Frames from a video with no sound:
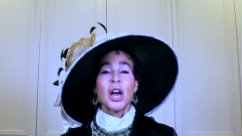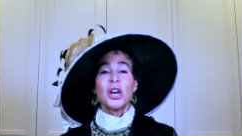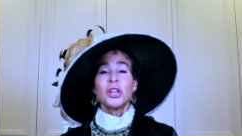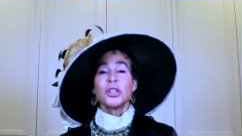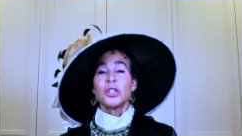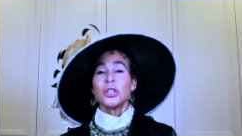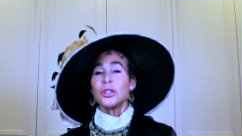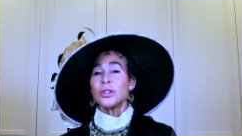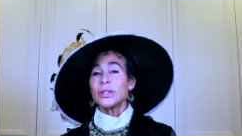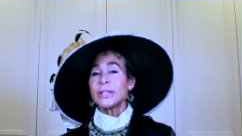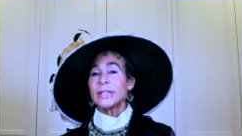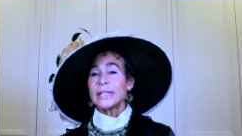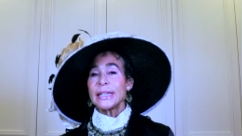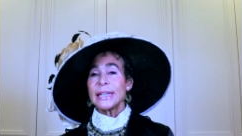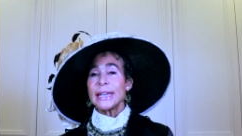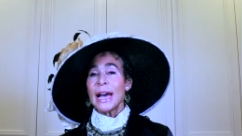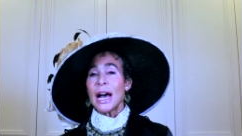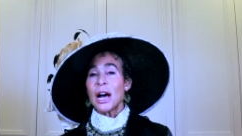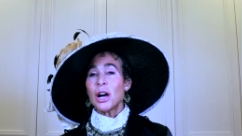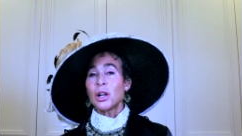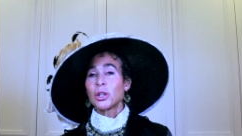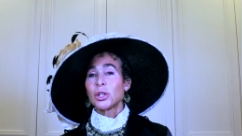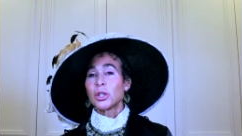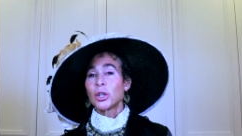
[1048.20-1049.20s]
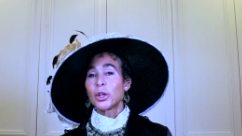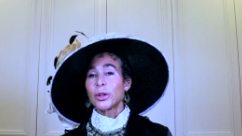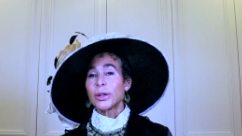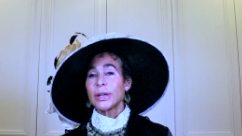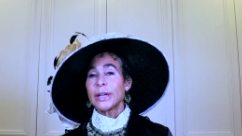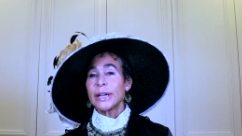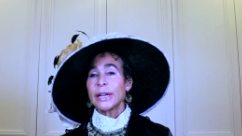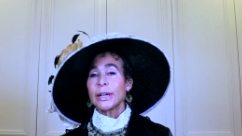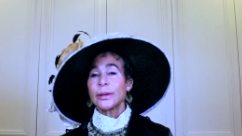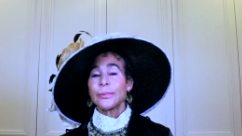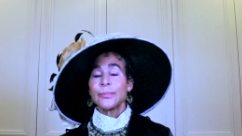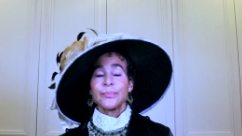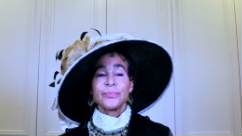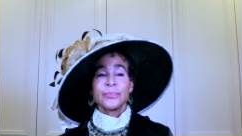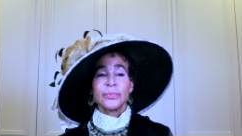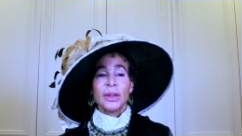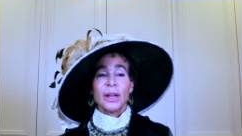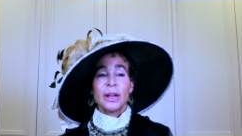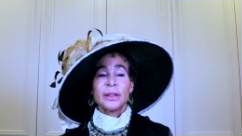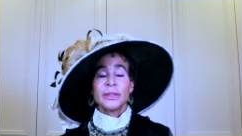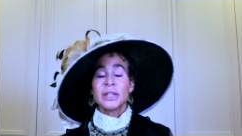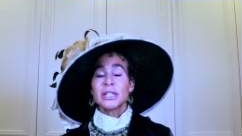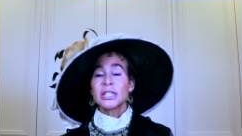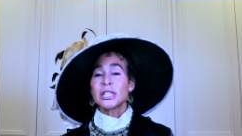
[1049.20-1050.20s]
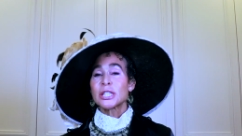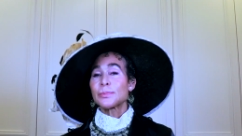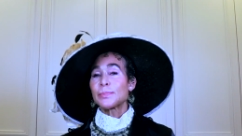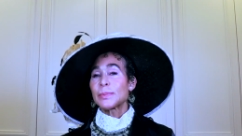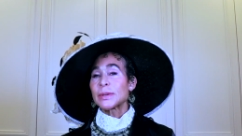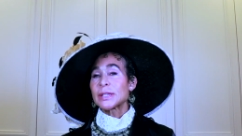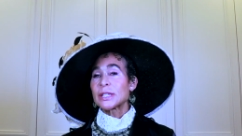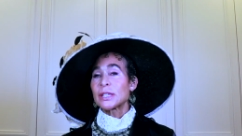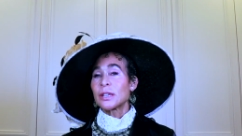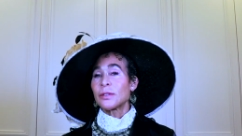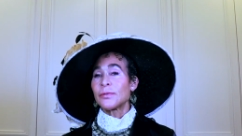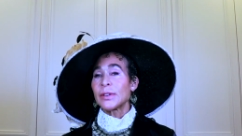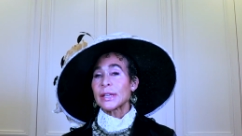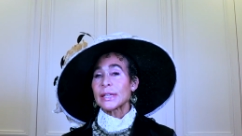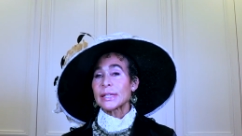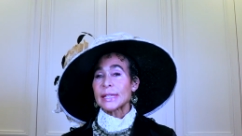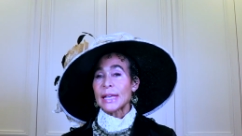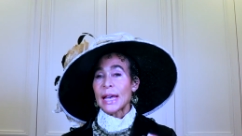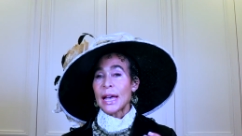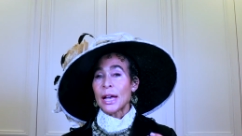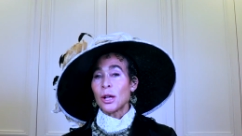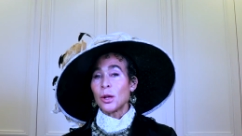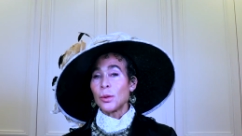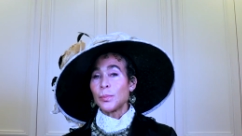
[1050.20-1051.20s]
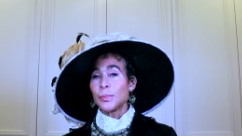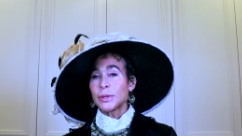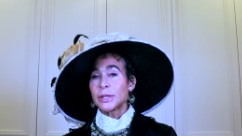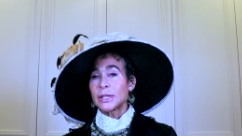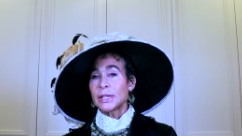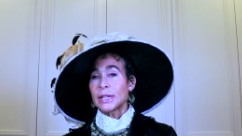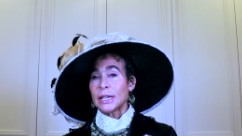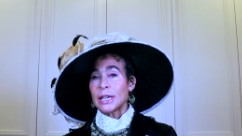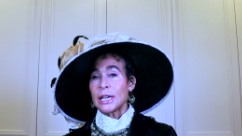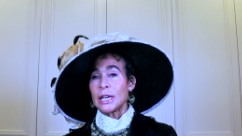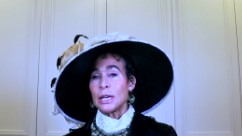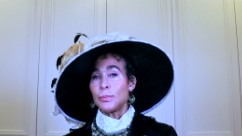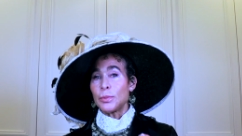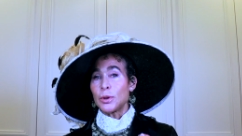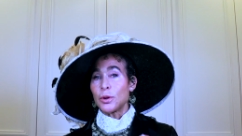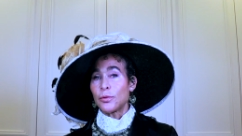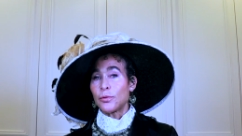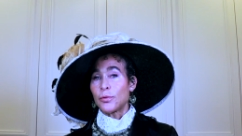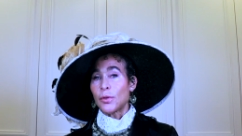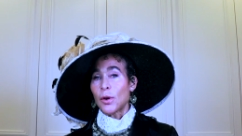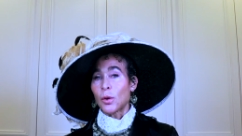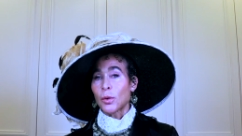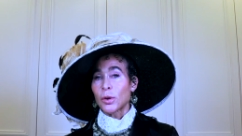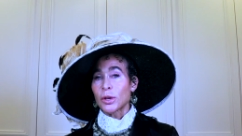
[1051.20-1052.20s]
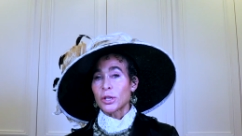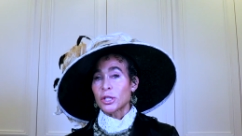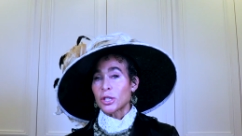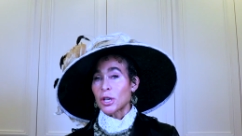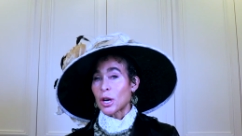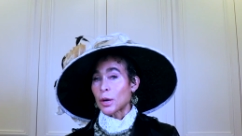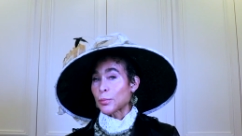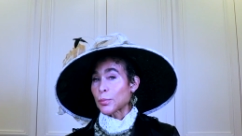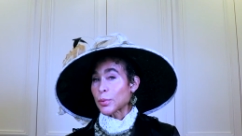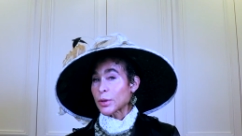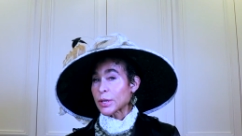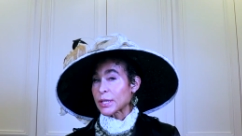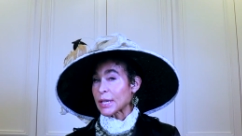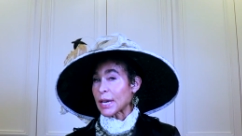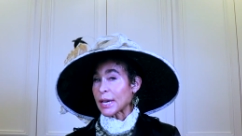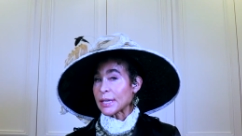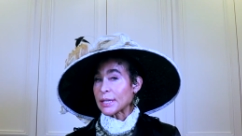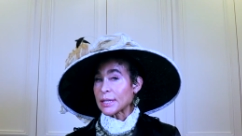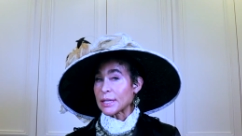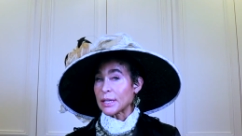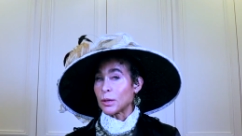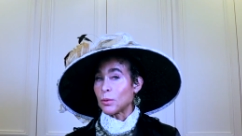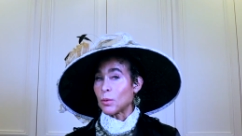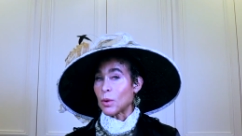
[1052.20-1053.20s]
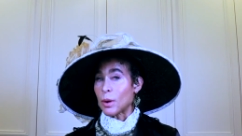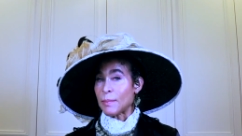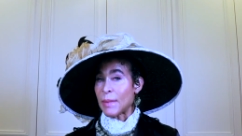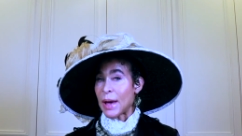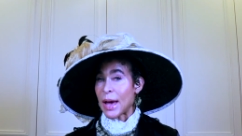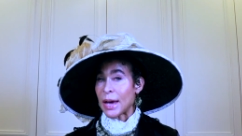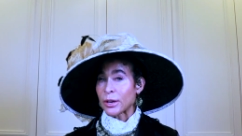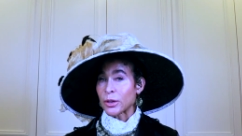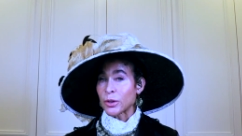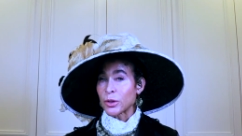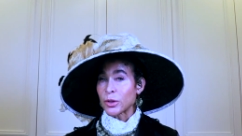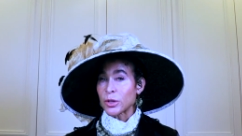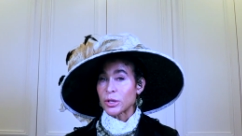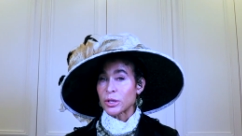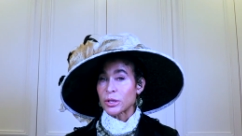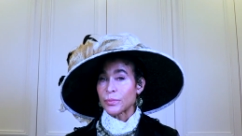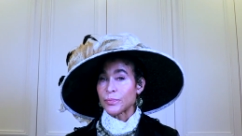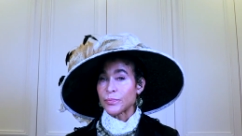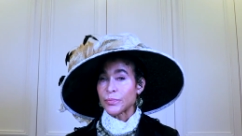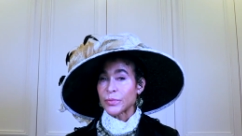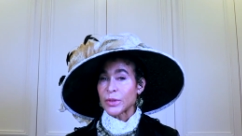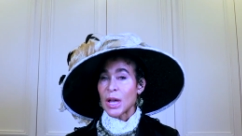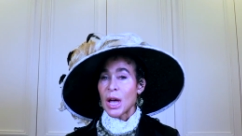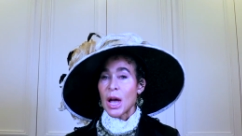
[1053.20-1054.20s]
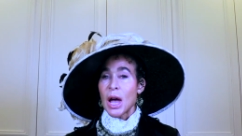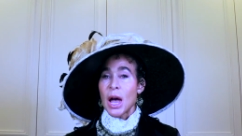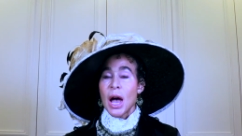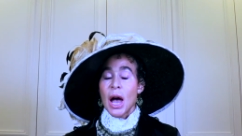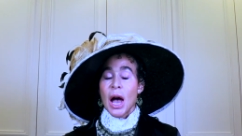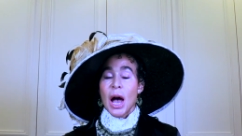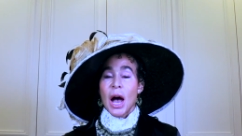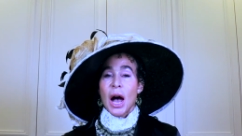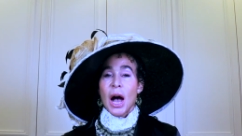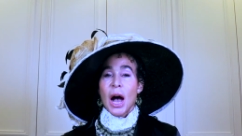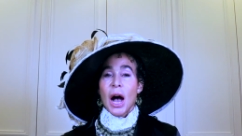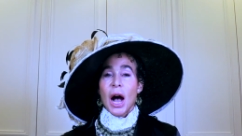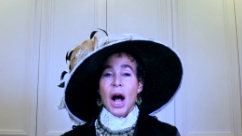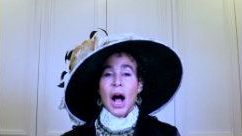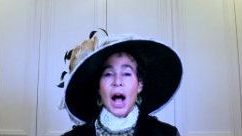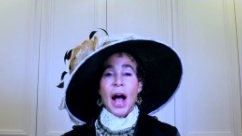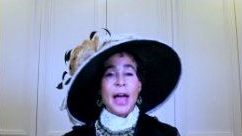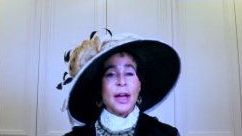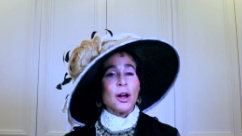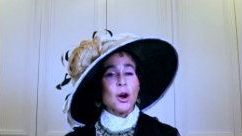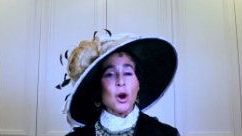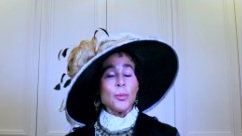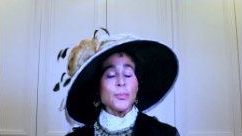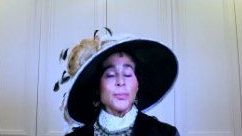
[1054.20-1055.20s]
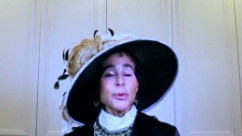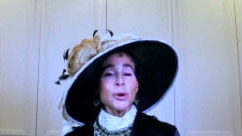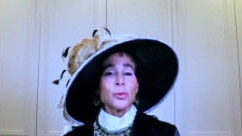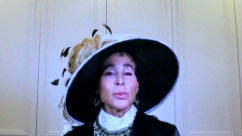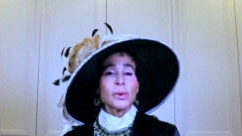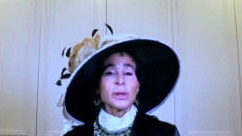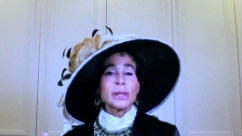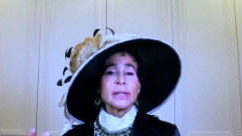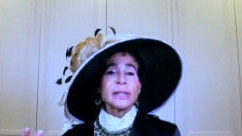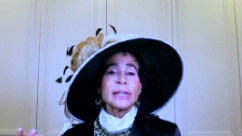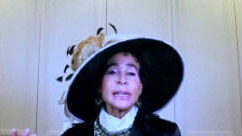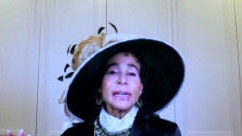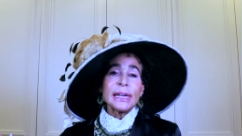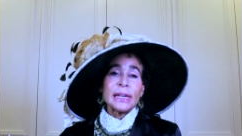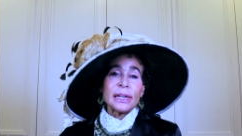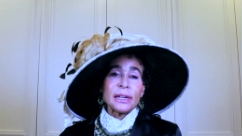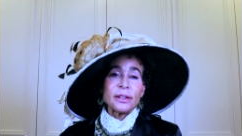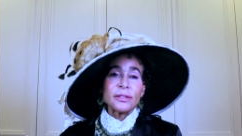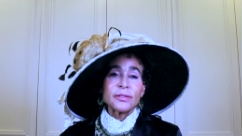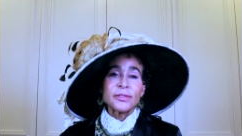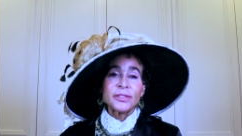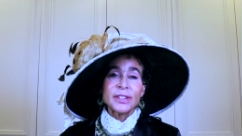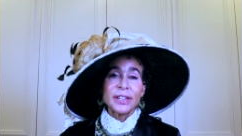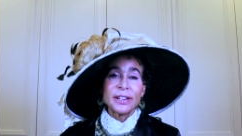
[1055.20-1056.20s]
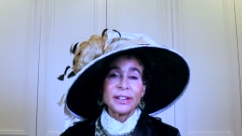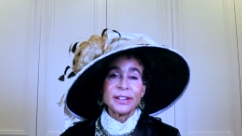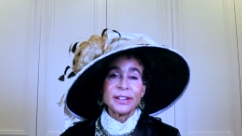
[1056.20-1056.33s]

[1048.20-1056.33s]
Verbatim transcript: Do you see how learning the specifics helps to keep you focused on precisely what matters. I hope you're relieved